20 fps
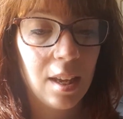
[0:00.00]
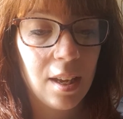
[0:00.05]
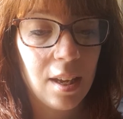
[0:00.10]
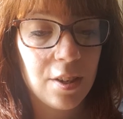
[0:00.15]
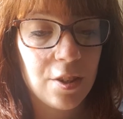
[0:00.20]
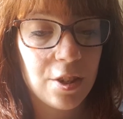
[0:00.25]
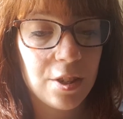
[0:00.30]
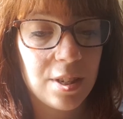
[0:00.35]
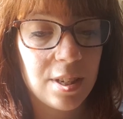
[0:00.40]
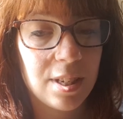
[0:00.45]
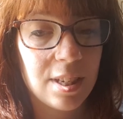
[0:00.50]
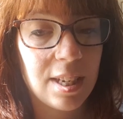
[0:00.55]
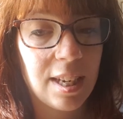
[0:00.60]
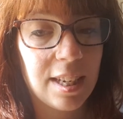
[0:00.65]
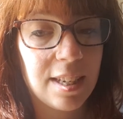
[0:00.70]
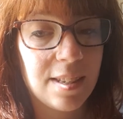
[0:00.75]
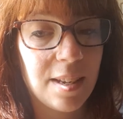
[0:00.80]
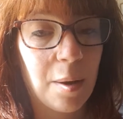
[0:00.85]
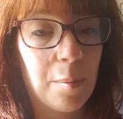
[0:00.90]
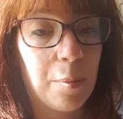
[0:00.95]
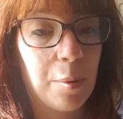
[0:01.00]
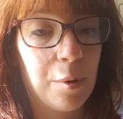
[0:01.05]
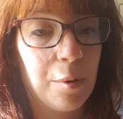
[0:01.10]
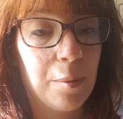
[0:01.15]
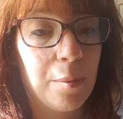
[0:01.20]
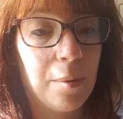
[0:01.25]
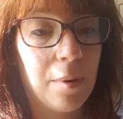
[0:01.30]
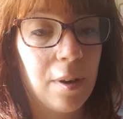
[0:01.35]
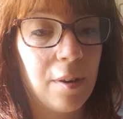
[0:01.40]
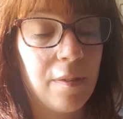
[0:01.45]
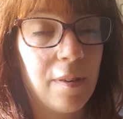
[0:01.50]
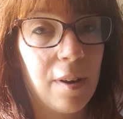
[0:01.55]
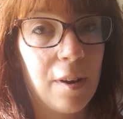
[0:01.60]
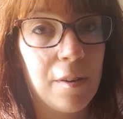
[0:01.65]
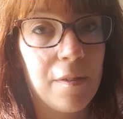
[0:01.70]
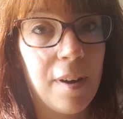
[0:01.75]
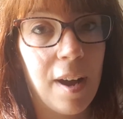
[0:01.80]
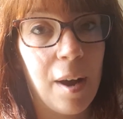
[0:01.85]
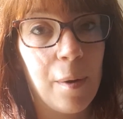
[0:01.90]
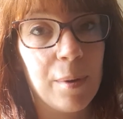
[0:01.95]
just as an example
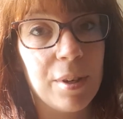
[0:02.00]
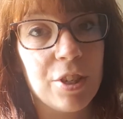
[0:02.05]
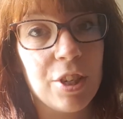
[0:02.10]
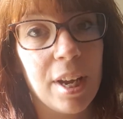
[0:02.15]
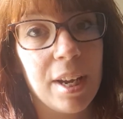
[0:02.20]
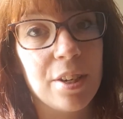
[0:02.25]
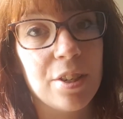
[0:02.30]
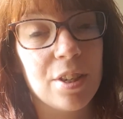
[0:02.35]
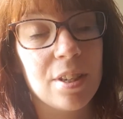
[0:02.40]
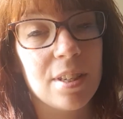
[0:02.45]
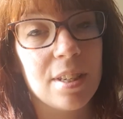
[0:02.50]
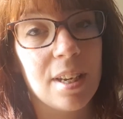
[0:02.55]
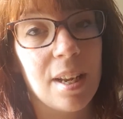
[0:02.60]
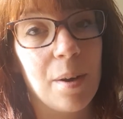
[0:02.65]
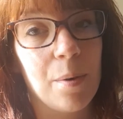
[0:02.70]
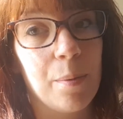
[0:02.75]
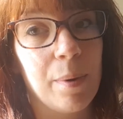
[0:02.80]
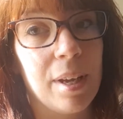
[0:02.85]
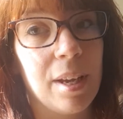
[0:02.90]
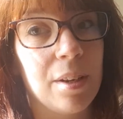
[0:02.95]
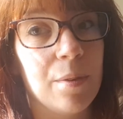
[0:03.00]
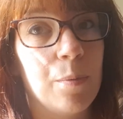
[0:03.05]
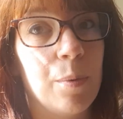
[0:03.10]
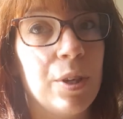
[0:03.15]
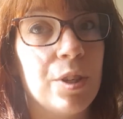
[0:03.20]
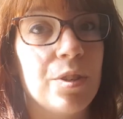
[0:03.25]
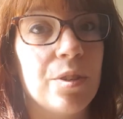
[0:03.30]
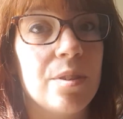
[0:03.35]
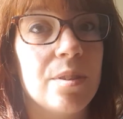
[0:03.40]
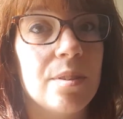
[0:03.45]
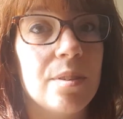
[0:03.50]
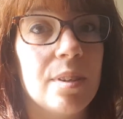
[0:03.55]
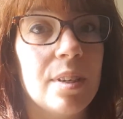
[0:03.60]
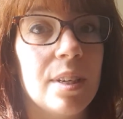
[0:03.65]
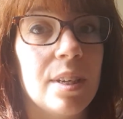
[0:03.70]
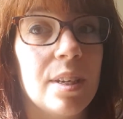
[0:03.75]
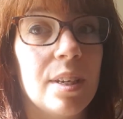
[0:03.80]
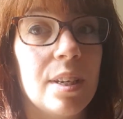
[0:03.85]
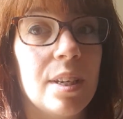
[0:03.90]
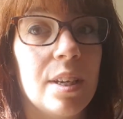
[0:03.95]
of how it changes and how we should,
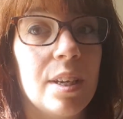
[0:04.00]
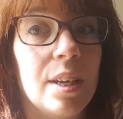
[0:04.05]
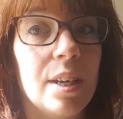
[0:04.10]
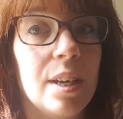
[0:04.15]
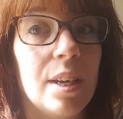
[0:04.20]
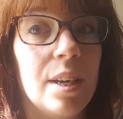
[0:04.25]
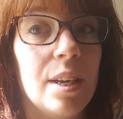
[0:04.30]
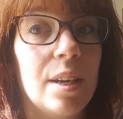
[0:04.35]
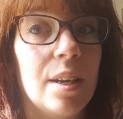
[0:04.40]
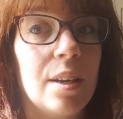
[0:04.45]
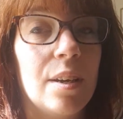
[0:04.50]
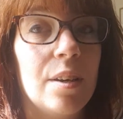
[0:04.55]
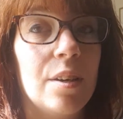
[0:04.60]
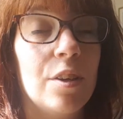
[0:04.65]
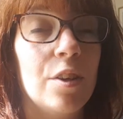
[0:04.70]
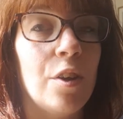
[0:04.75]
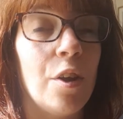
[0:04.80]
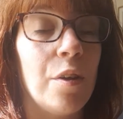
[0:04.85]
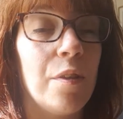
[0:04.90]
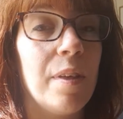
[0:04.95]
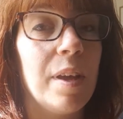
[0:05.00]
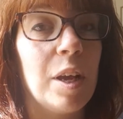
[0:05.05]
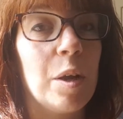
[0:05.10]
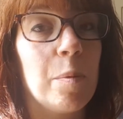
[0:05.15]
think